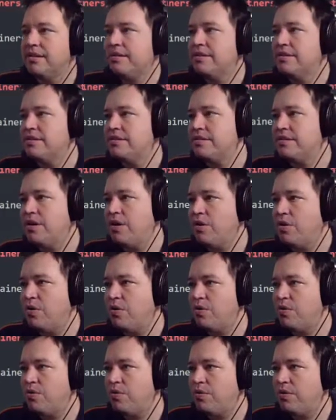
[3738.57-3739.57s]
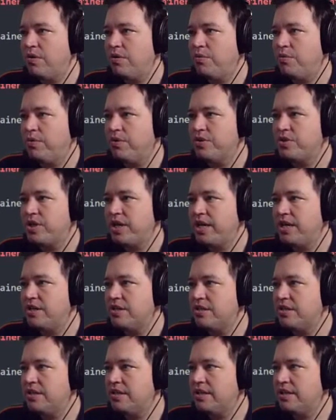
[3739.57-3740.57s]
So we'll change
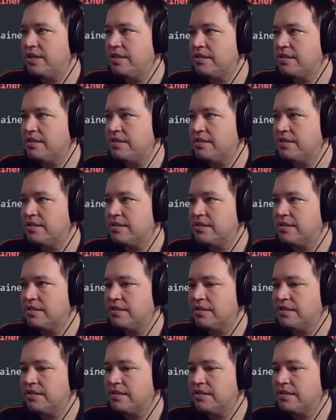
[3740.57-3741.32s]
this